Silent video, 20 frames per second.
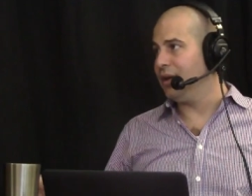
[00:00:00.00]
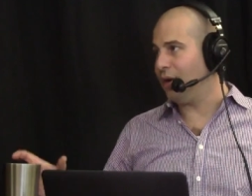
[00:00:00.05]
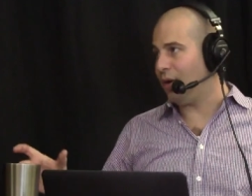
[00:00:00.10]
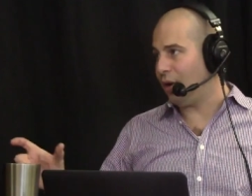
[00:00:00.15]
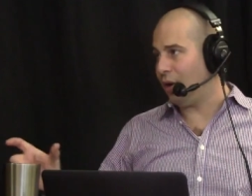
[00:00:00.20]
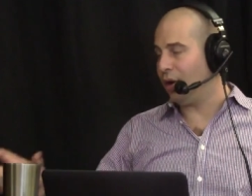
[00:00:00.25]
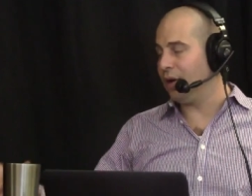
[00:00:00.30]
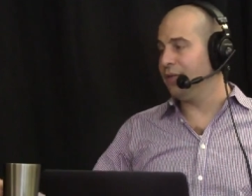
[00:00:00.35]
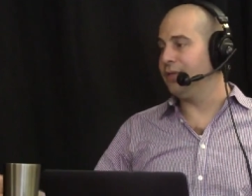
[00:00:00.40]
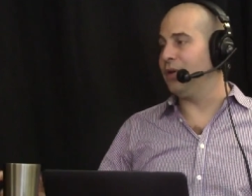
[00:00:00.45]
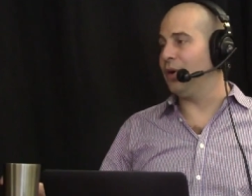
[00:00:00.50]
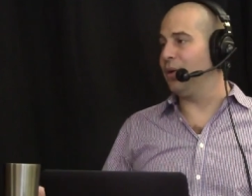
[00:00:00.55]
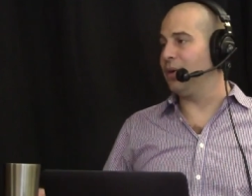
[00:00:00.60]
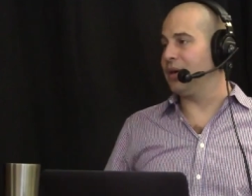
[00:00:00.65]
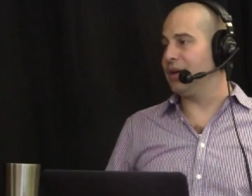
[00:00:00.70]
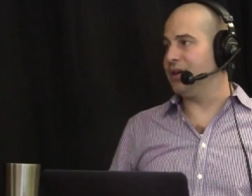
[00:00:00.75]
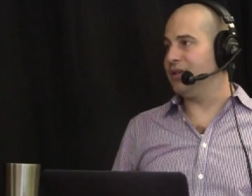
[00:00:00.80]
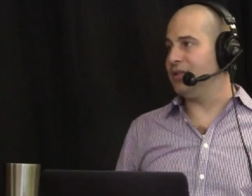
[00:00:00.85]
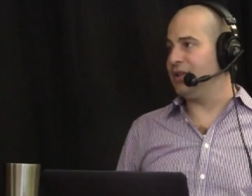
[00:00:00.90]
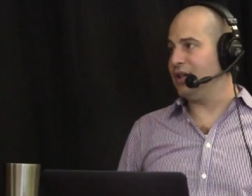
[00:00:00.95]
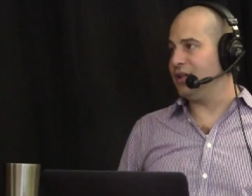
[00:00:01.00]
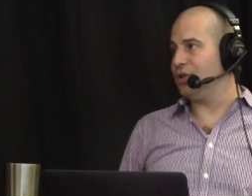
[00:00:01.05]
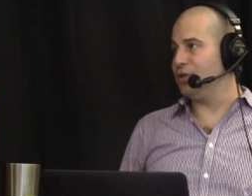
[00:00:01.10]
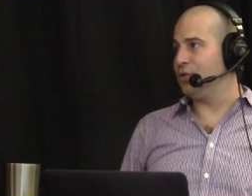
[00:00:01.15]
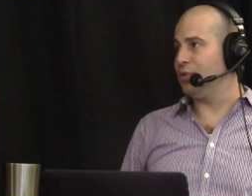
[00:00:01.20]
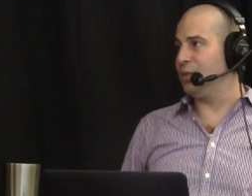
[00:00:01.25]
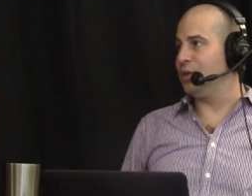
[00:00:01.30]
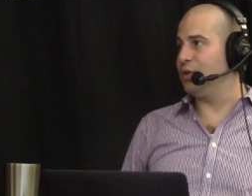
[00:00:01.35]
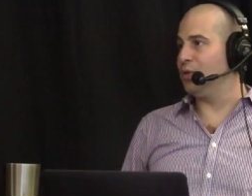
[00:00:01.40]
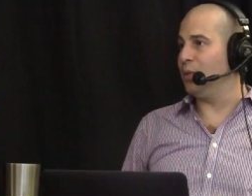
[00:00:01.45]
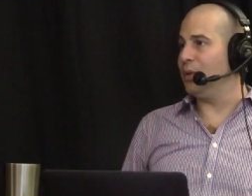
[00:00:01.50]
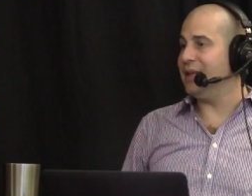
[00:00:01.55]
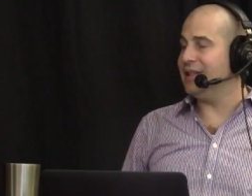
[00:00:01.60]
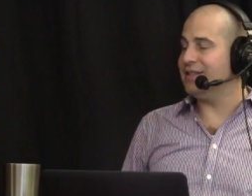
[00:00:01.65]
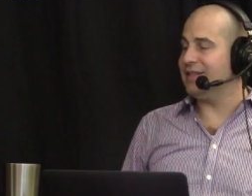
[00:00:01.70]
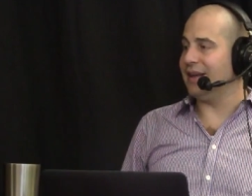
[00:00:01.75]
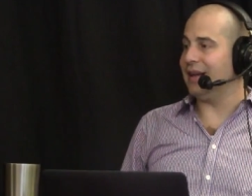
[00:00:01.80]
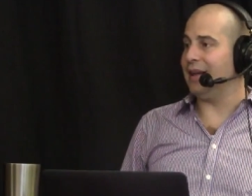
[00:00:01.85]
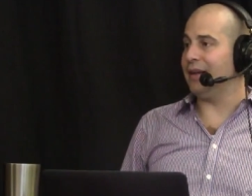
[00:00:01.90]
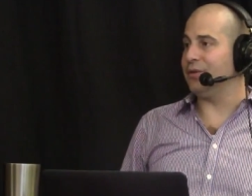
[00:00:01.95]
all of the organizations which we
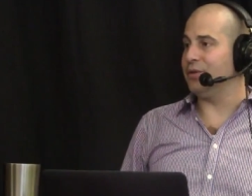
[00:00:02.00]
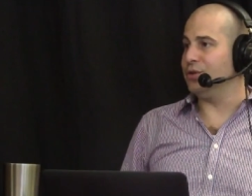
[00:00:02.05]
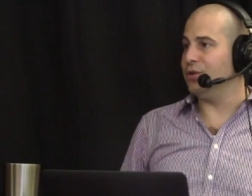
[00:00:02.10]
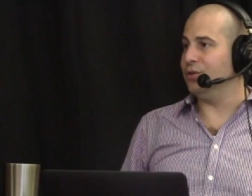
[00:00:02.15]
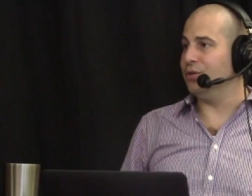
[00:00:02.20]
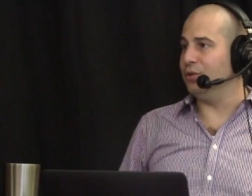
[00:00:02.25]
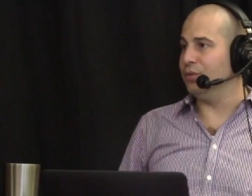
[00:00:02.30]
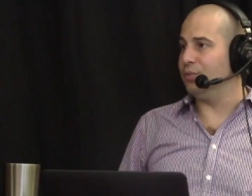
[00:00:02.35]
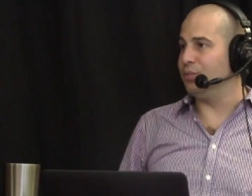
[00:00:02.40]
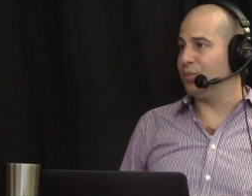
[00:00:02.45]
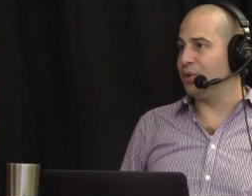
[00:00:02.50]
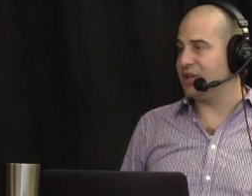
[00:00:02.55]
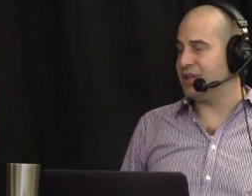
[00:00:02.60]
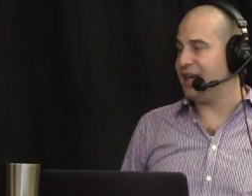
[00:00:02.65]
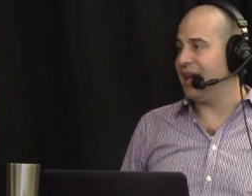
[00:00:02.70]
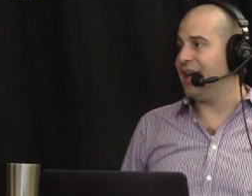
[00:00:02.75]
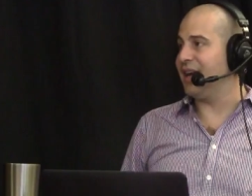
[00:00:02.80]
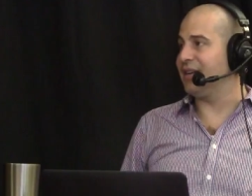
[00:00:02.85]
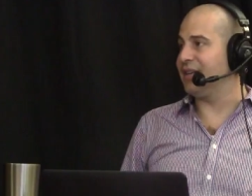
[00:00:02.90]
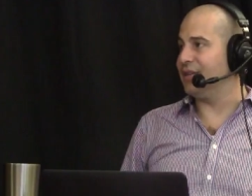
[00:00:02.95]
set out to protect